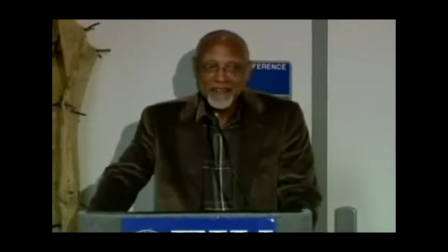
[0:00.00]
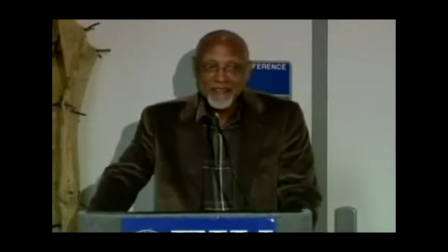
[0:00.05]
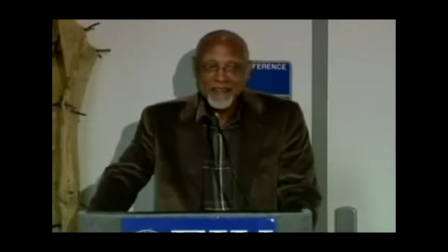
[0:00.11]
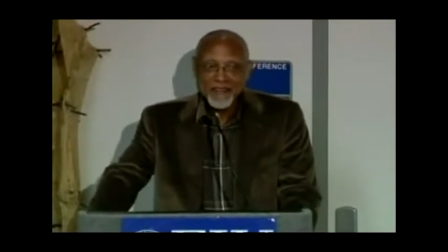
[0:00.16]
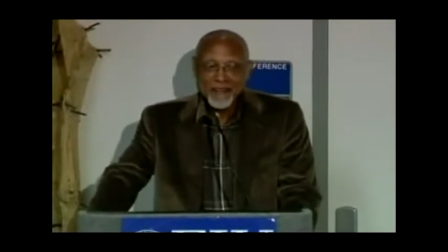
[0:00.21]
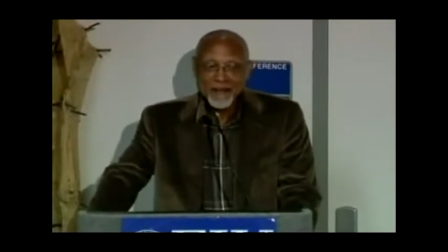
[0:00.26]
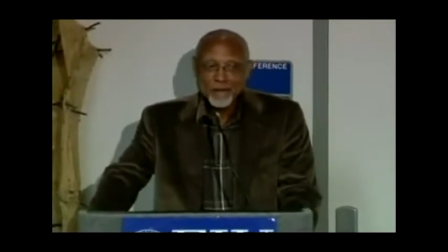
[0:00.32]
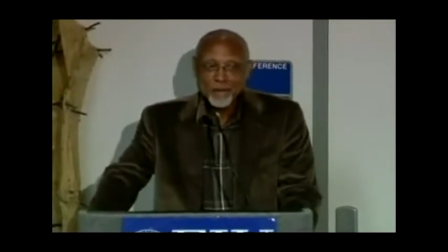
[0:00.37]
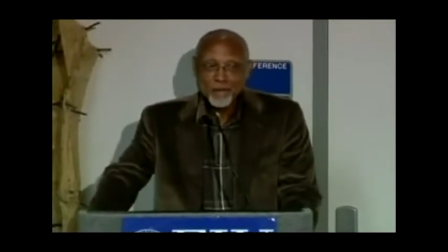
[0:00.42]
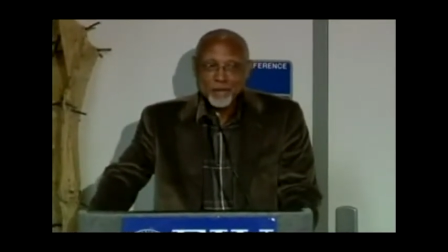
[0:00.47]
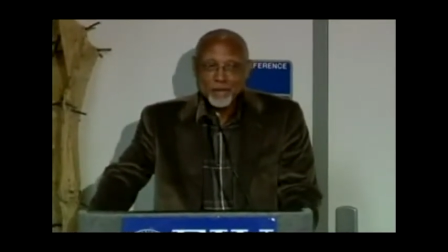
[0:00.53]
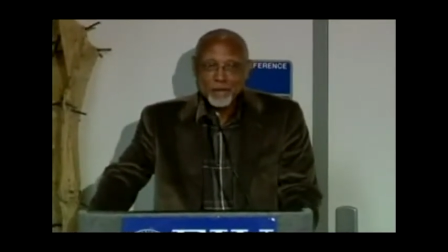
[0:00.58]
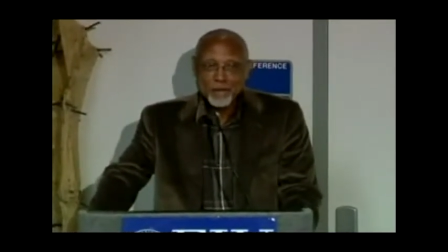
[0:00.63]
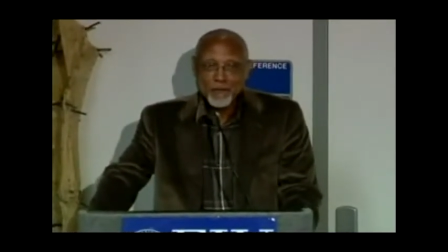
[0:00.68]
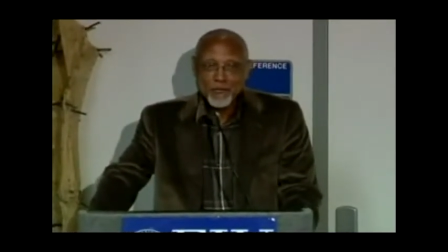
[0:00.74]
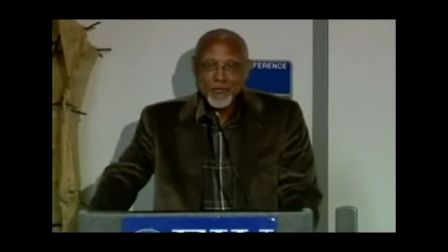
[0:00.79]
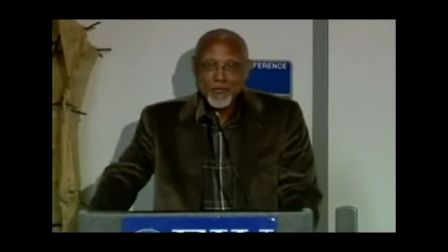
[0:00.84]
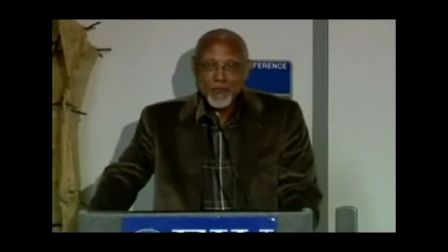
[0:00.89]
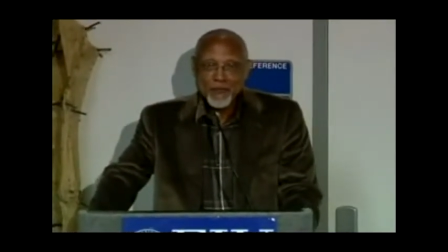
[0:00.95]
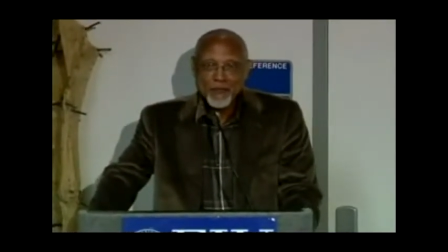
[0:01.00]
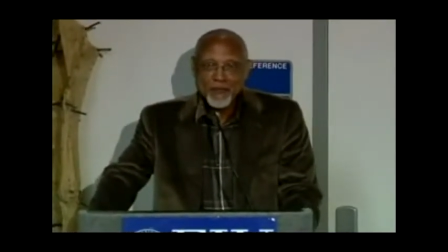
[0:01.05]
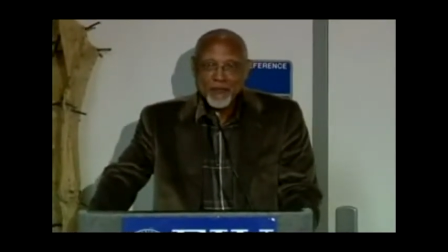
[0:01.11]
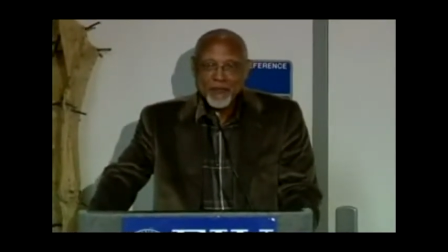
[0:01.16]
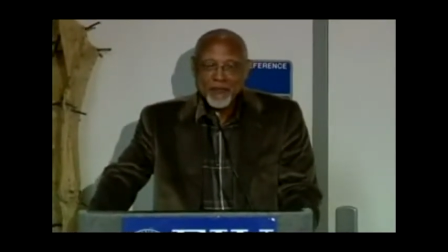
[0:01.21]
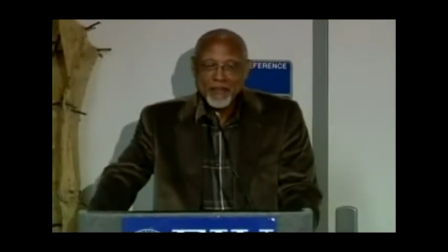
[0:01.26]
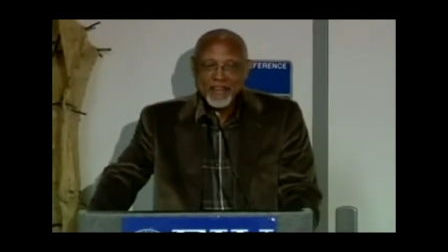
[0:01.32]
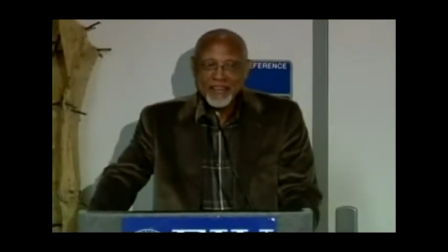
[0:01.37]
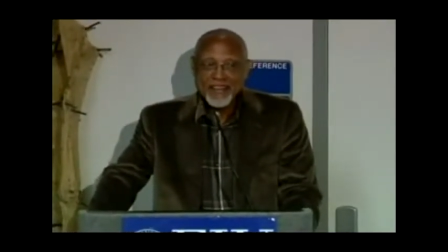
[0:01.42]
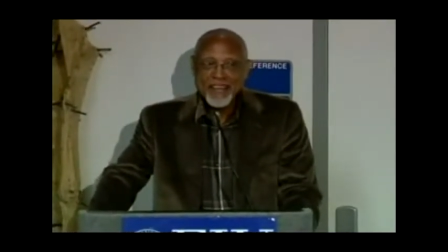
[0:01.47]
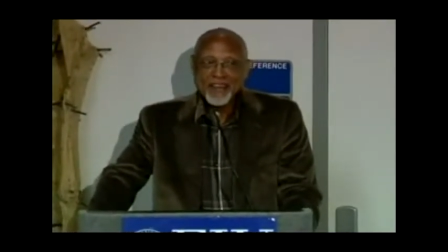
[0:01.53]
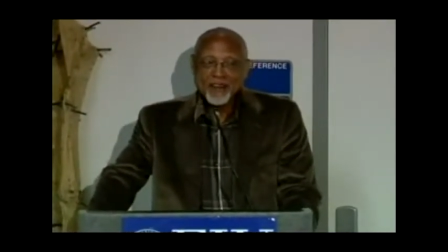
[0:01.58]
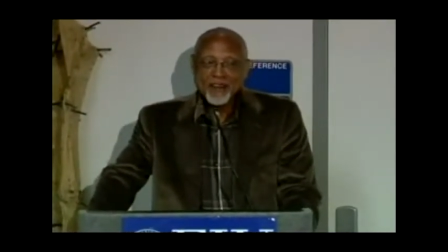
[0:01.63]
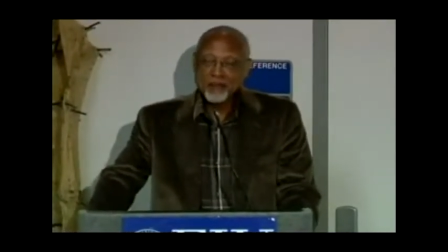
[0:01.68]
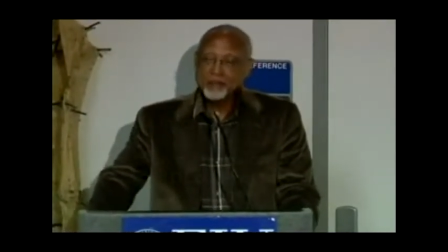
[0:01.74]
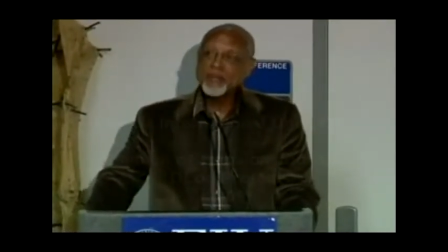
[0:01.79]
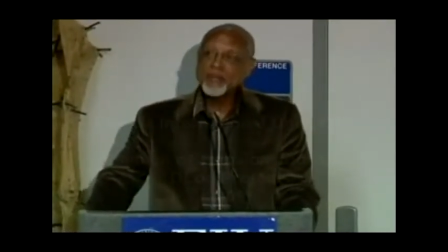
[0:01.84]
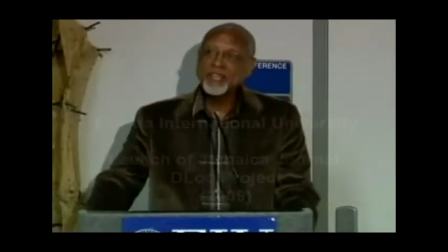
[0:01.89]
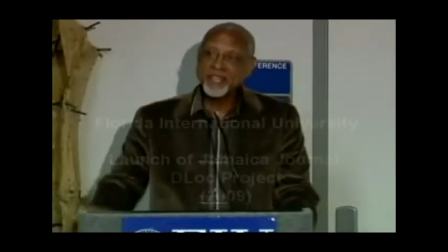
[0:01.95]
Um, had I
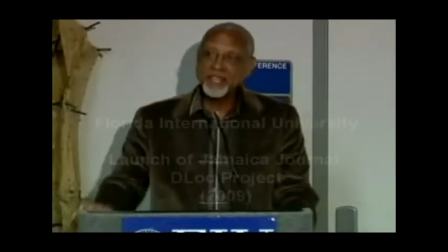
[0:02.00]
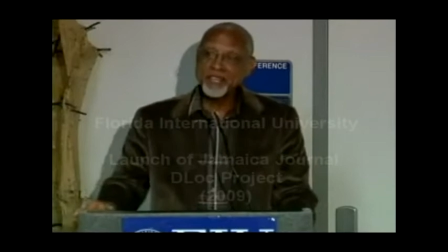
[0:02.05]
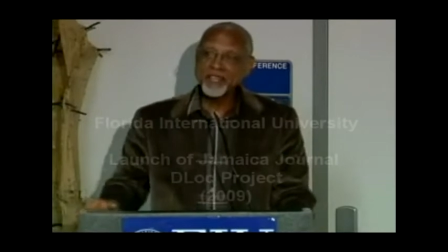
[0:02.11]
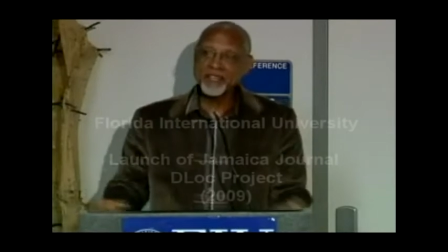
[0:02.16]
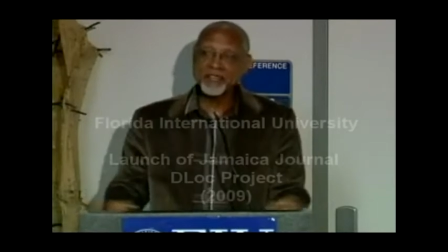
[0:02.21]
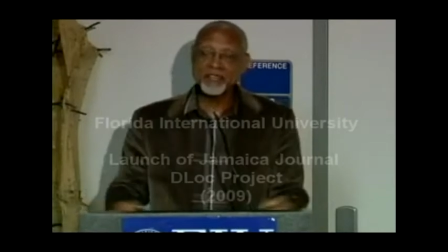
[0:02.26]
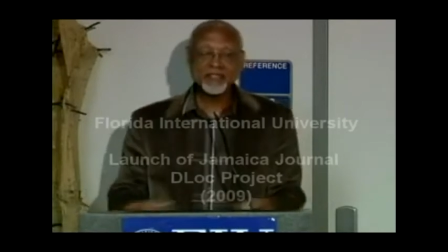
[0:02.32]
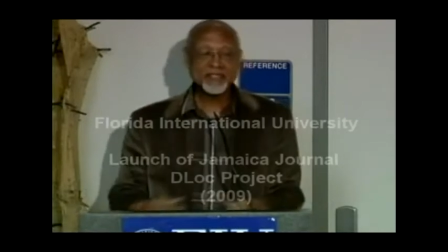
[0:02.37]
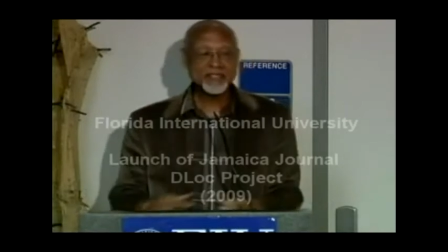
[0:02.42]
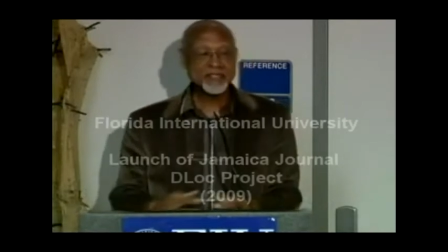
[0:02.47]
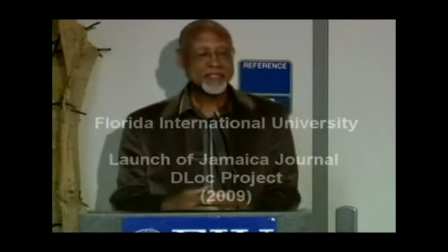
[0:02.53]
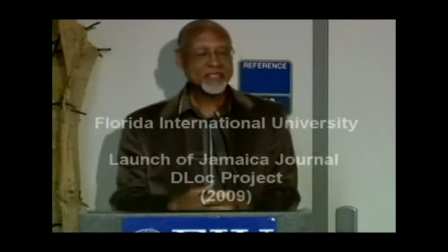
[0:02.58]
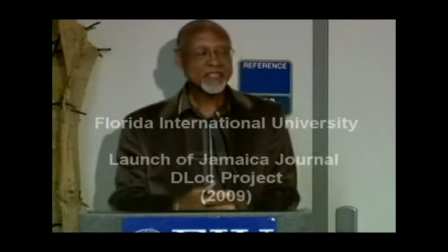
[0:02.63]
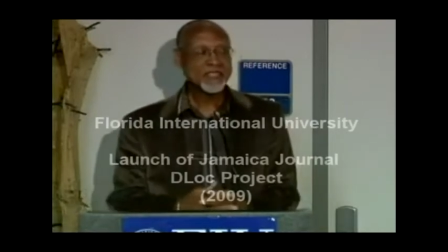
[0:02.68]
not been here,